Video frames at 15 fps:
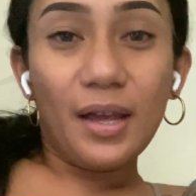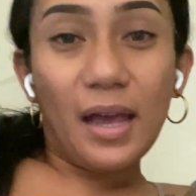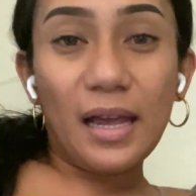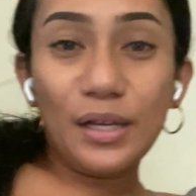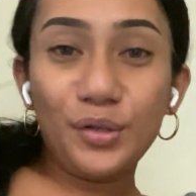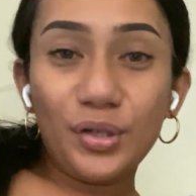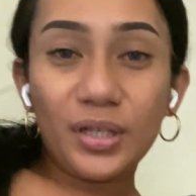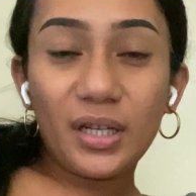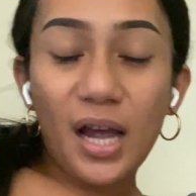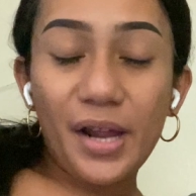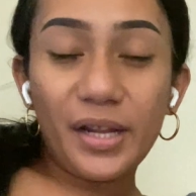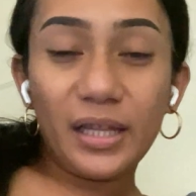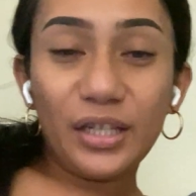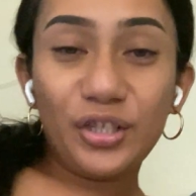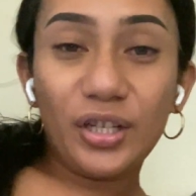and just
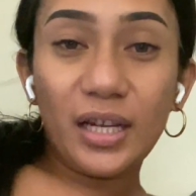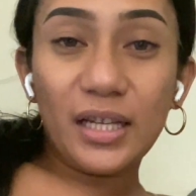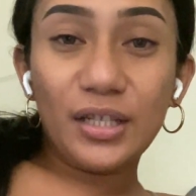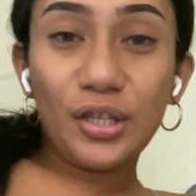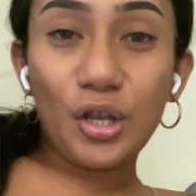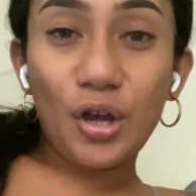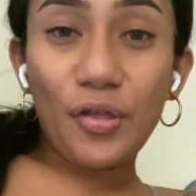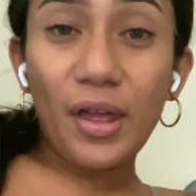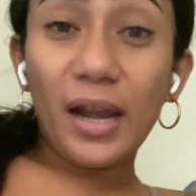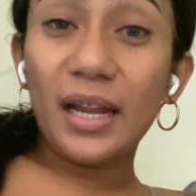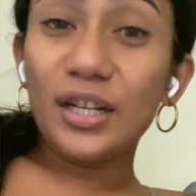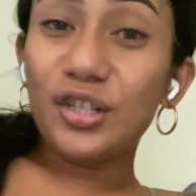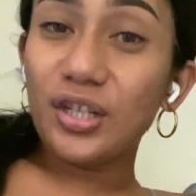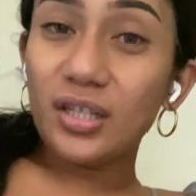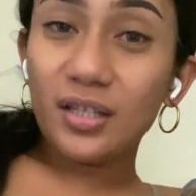kind of let you guys know that
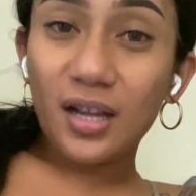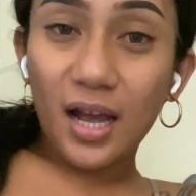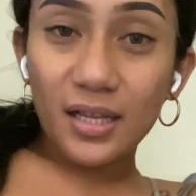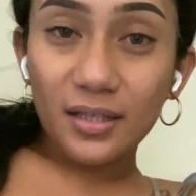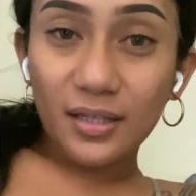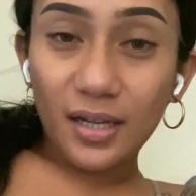I just got